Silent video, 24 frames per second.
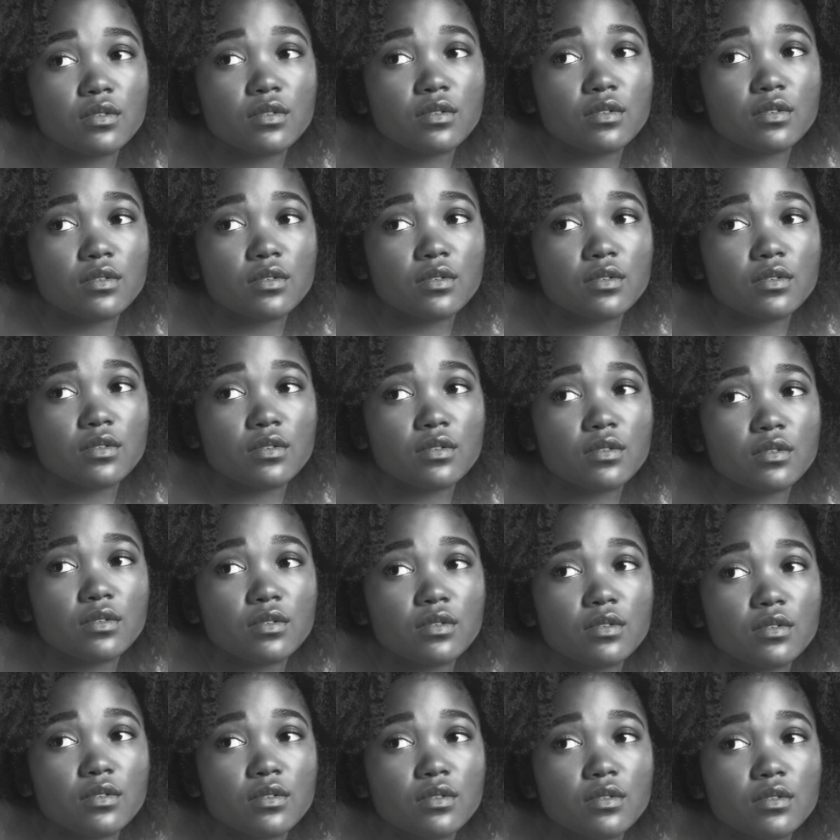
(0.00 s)

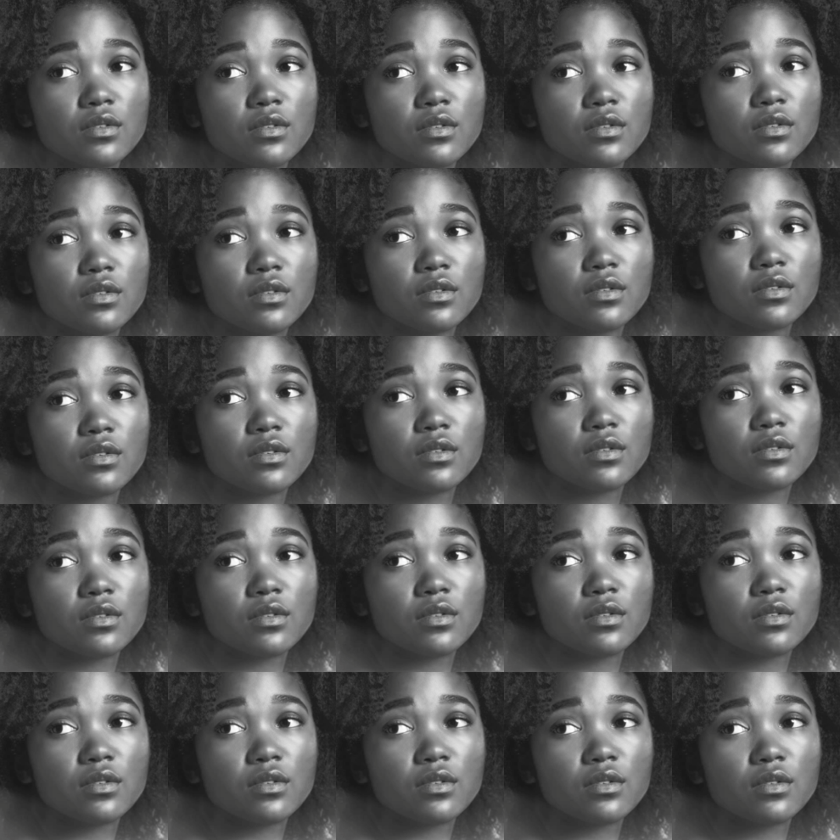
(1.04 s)

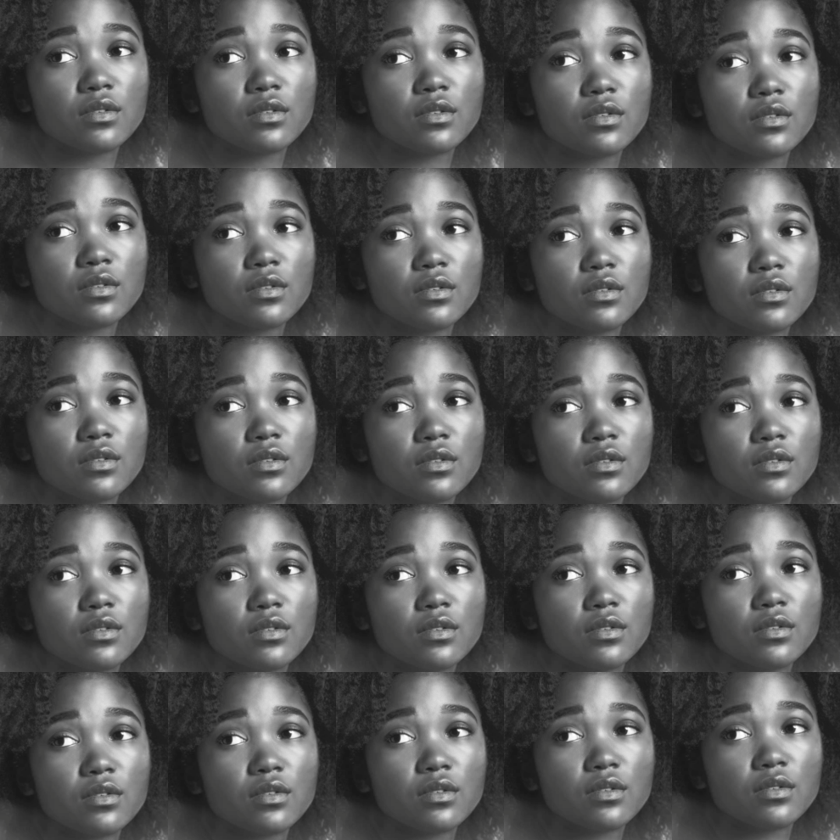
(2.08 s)

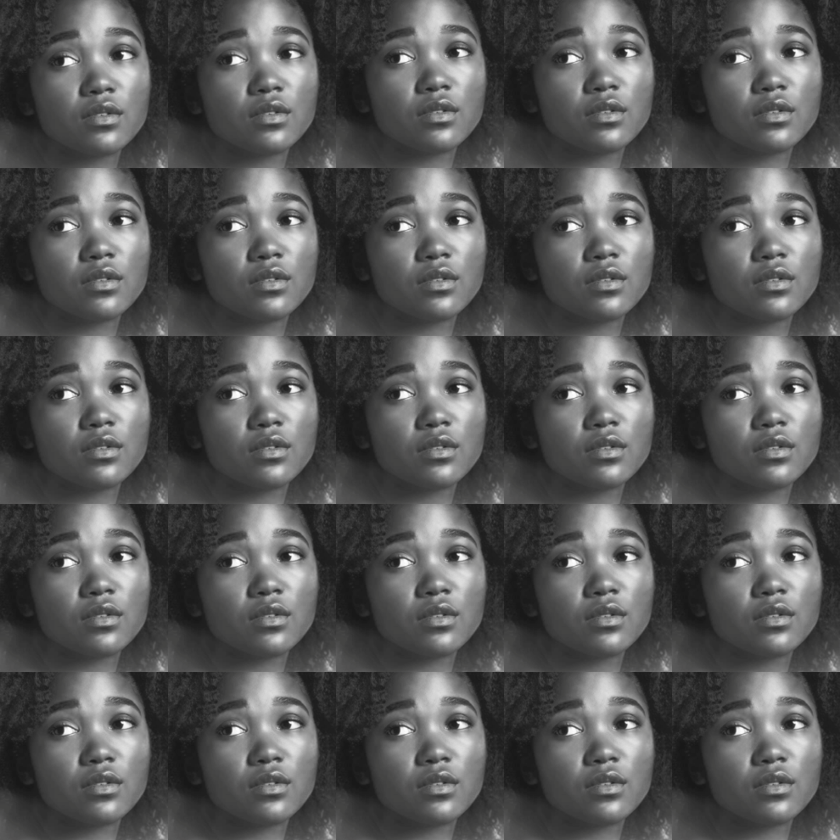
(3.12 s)
(silence)